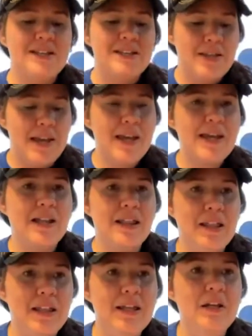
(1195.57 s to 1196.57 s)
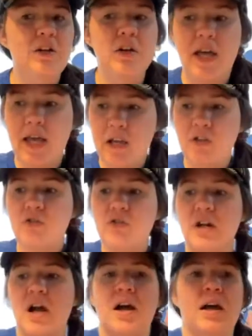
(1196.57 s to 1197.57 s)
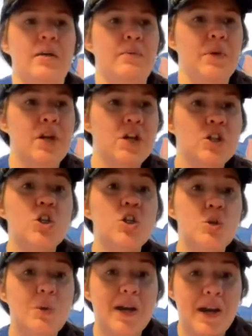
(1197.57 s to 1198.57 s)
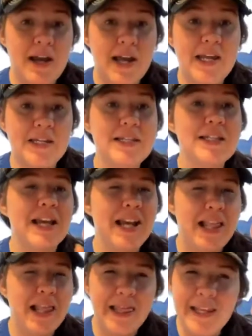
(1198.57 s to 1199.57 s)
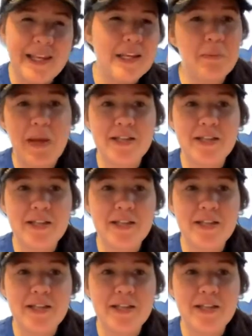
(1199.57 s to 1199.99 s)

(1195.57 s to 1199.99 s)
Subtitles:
Take a little extra time to do a nice clean base